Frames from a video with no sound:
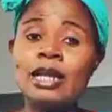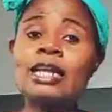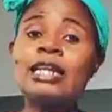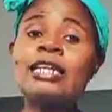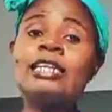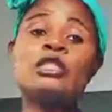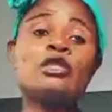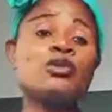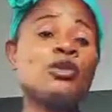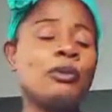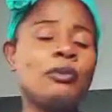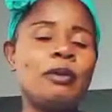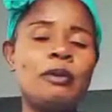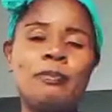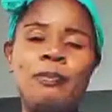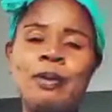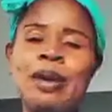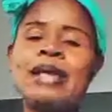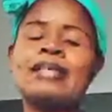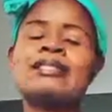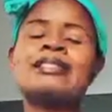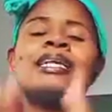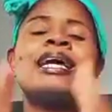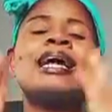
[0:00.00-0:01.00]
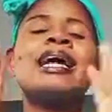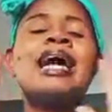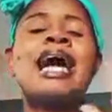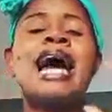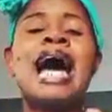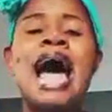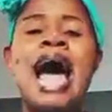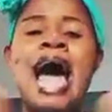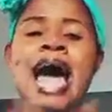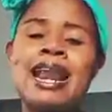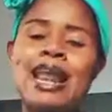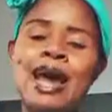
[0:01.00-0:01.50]
it will be best.
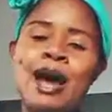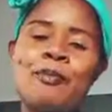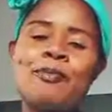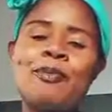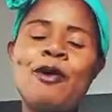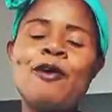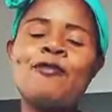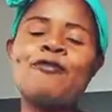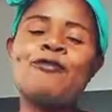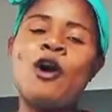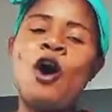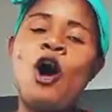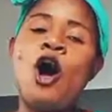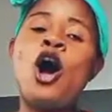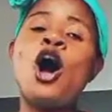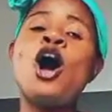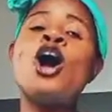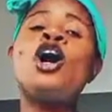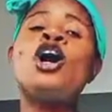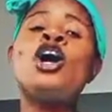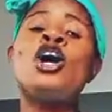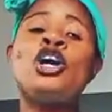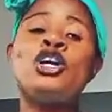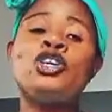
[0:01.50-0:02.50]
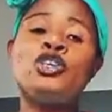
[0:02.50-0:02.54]
And above all,